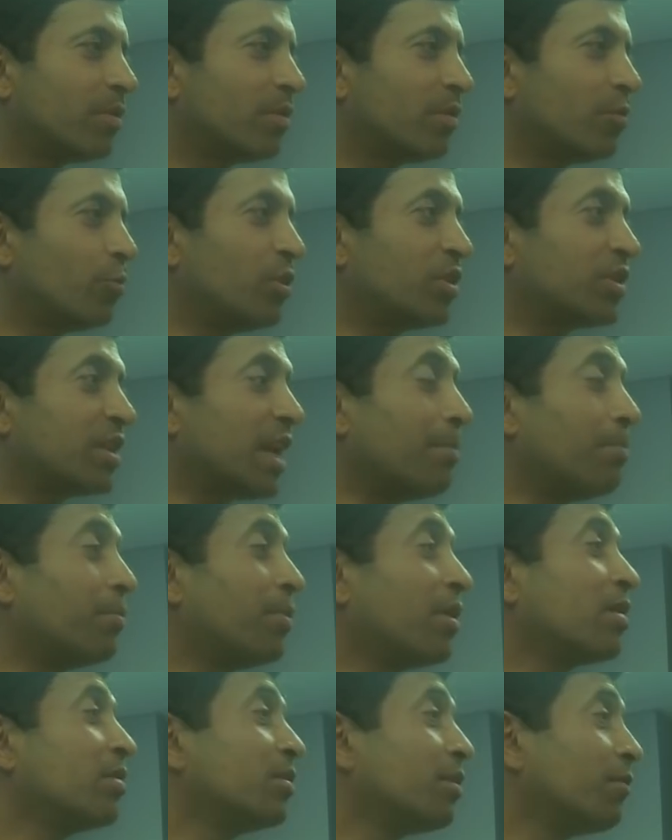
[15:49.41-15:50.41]

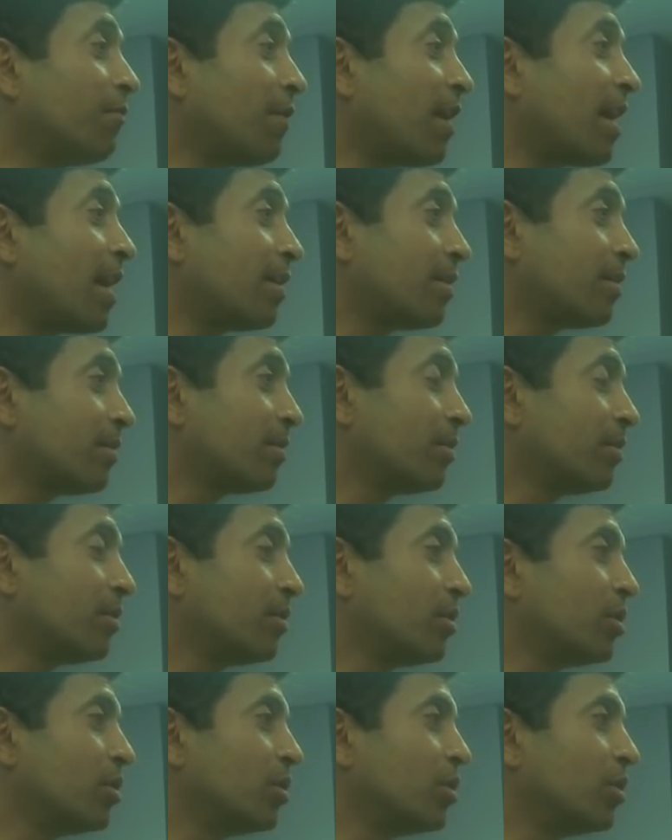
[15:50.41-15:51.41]
the fat.
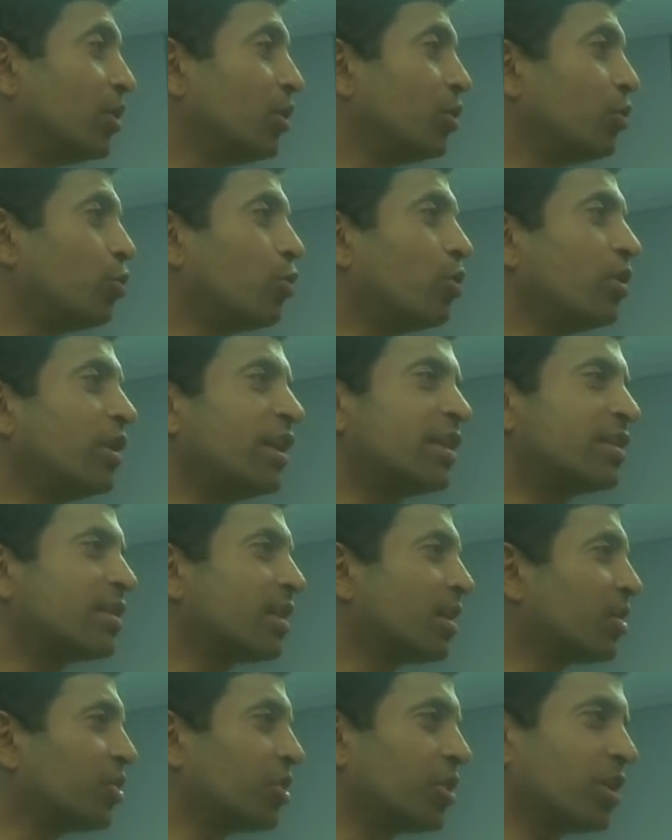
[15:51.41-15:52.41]
You don't need
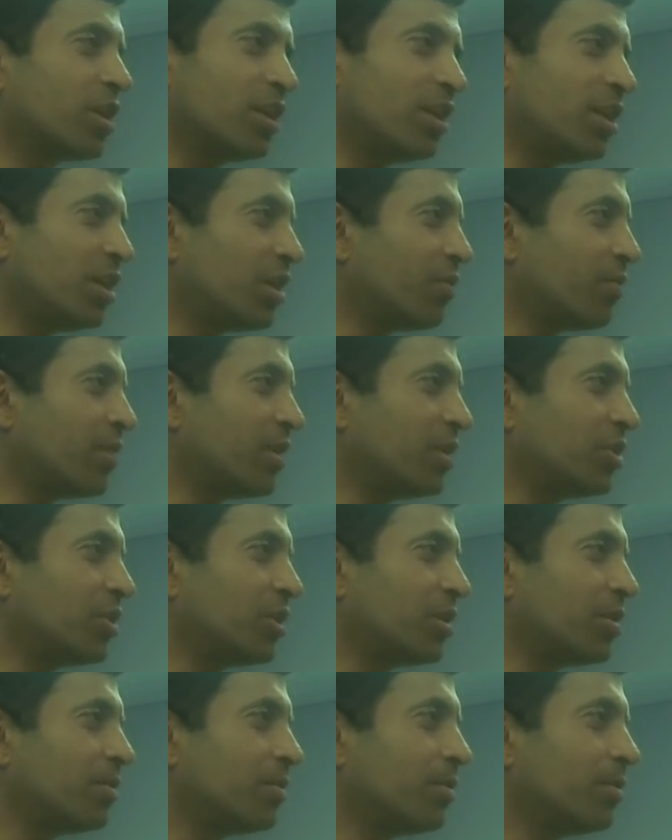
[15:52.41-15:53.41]
surgical
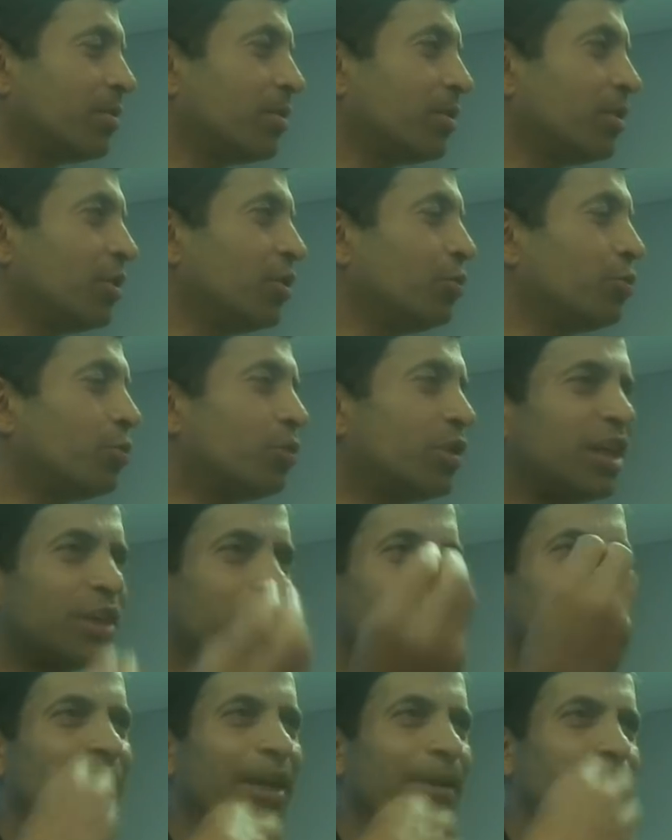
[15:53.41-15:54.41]
intervention. You don't need
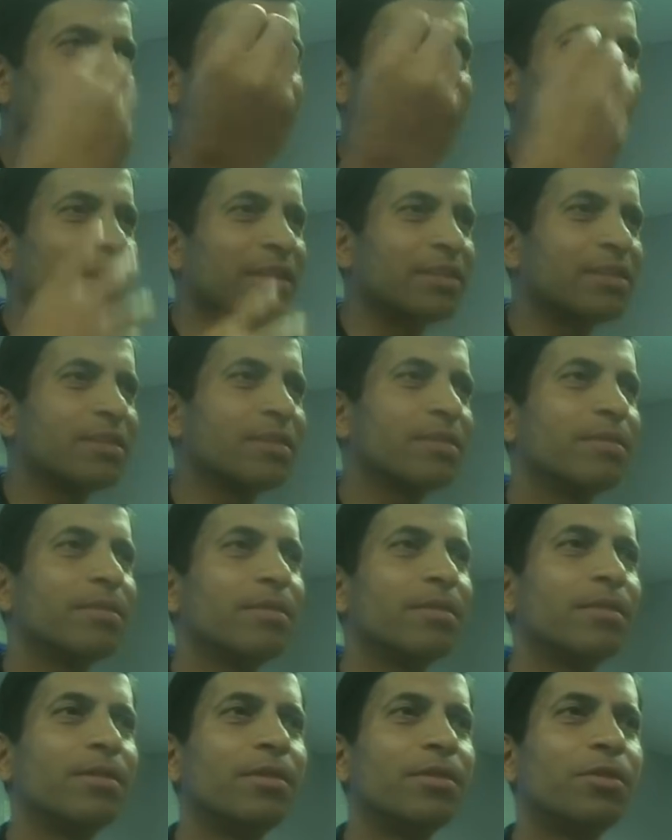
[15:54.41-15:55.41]
to take pills
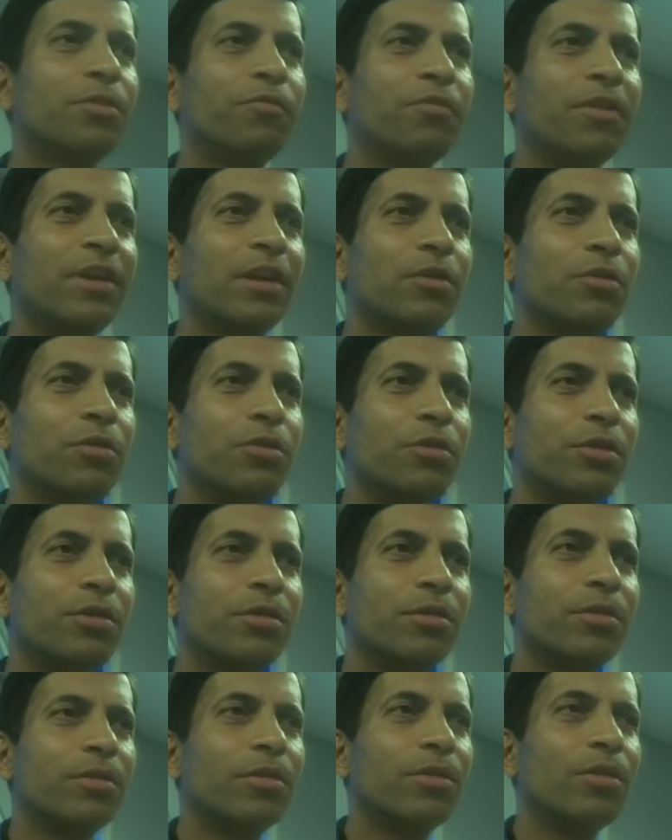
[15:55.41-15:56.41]
to feel good
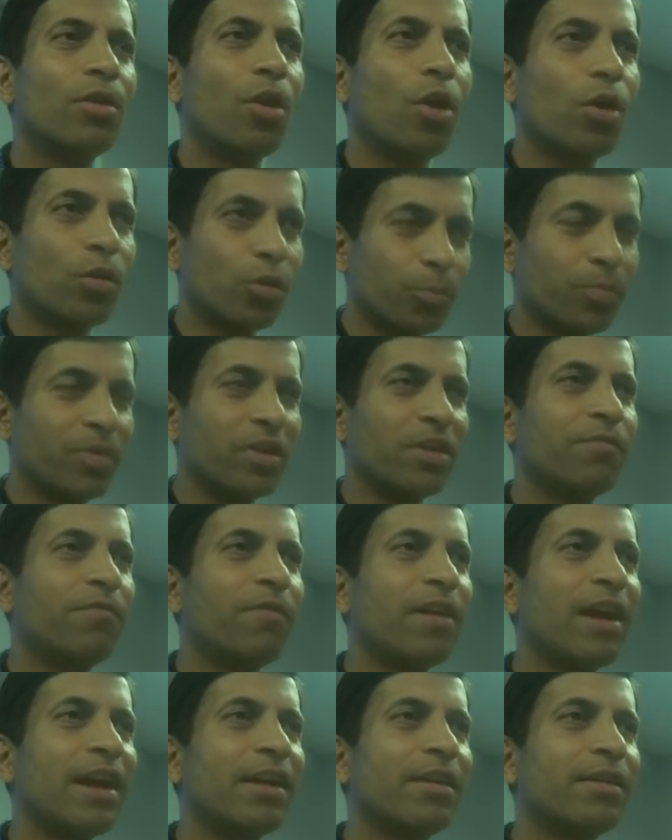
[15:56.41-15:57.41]
or to burn
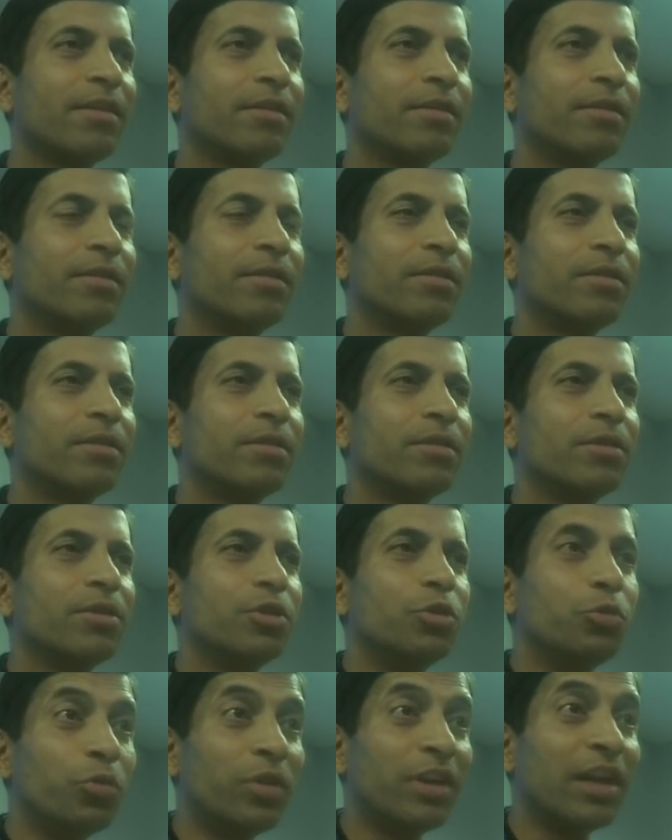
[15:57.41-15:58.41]
fat.
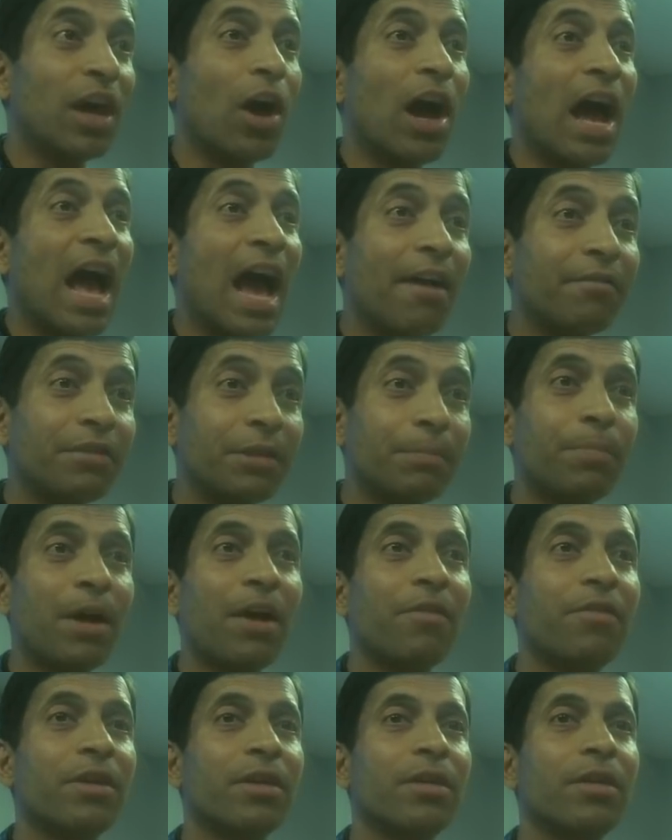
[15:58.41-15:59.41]
You have the
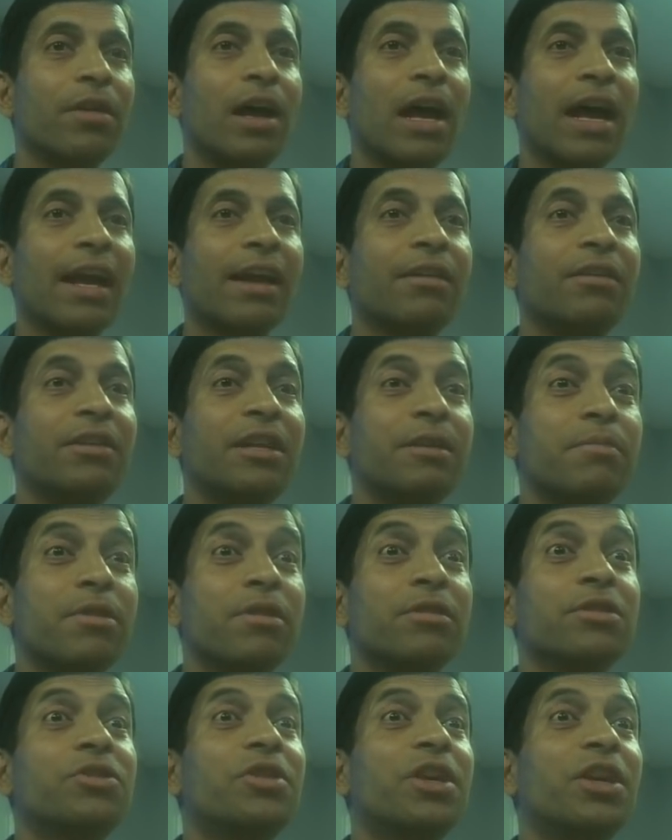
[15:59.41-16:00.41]
power. I can
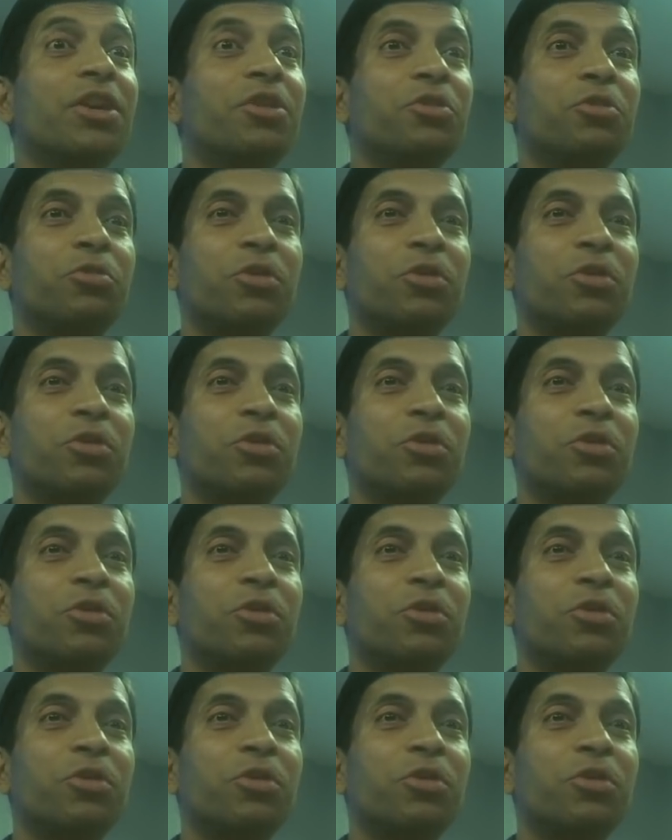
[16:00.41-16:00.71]
demonstrate to you